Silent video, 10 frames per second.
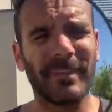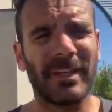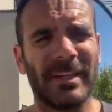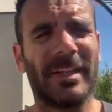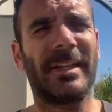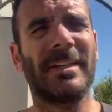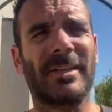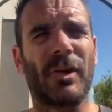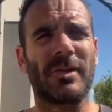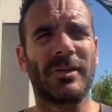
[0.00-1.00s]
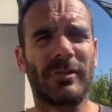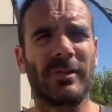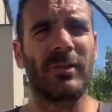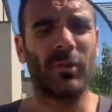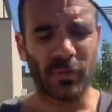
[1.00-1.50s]
And this is a nice little
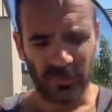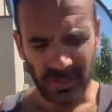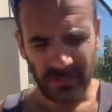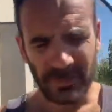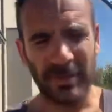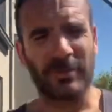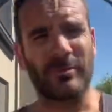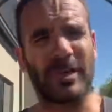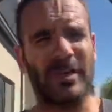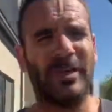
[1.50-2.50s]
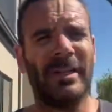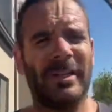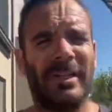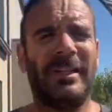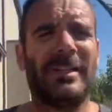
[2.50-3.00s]
corner up here as well.
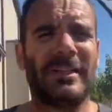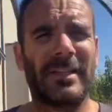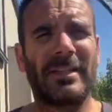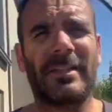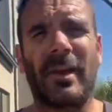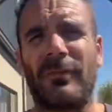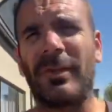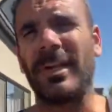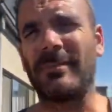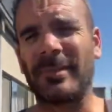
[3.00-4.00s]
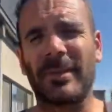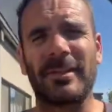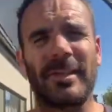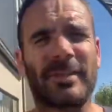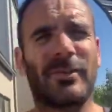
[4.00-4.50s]
So it's over an easement, so there's
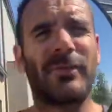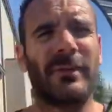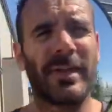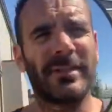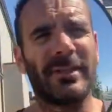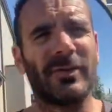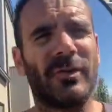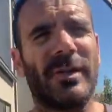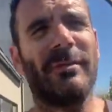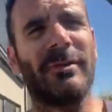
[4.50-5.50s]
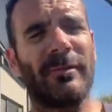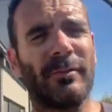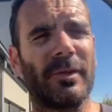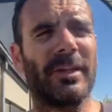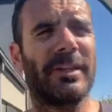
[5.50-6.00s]
nothing too fancy you can do here, but we'll
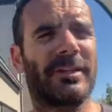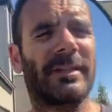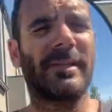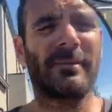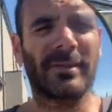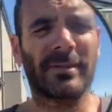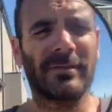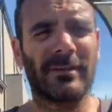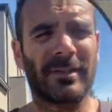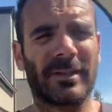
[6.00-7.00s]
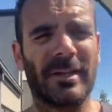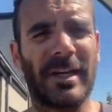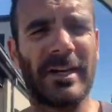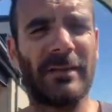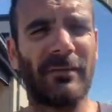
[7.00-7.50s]
put these sleepers
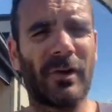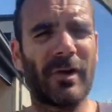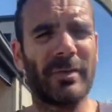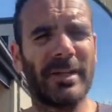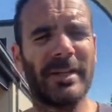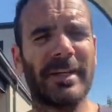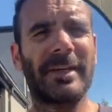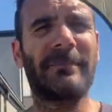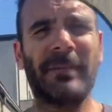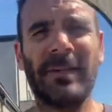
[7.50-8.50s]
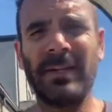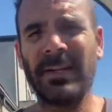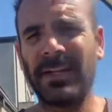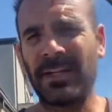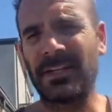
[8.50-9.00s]
and the fire pit in there.
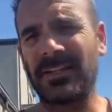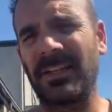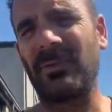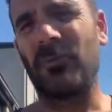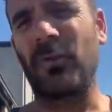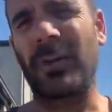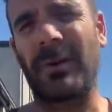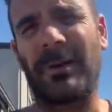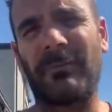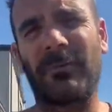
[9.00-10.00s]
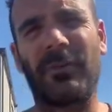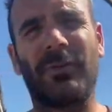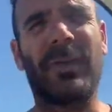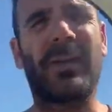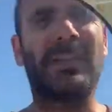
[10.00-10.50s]
And you can see the water coming up through the
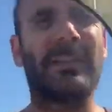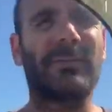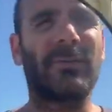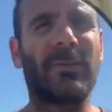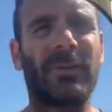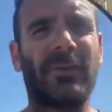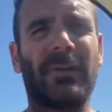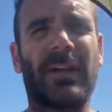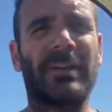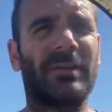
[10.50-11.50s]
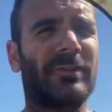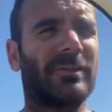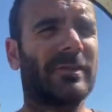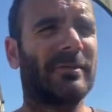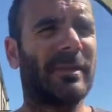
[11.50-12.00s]
ground. That's because we've got the irrigation on
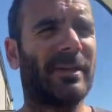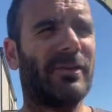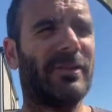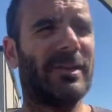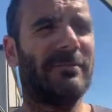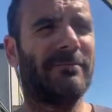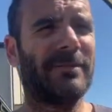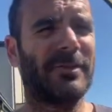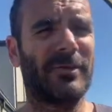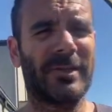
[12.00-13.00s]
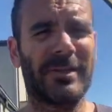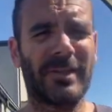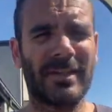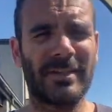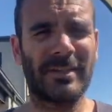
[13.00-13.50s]
because it's about 30 degrees
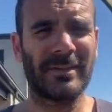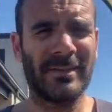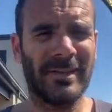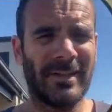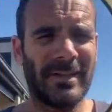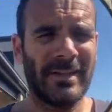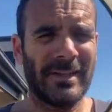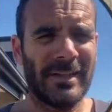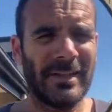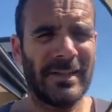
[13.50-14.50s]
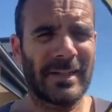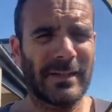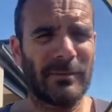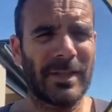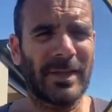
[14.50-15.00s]
today, so
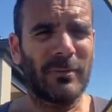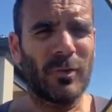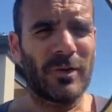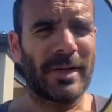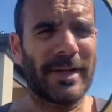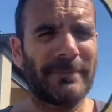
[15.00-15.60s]
getting plenty of water out.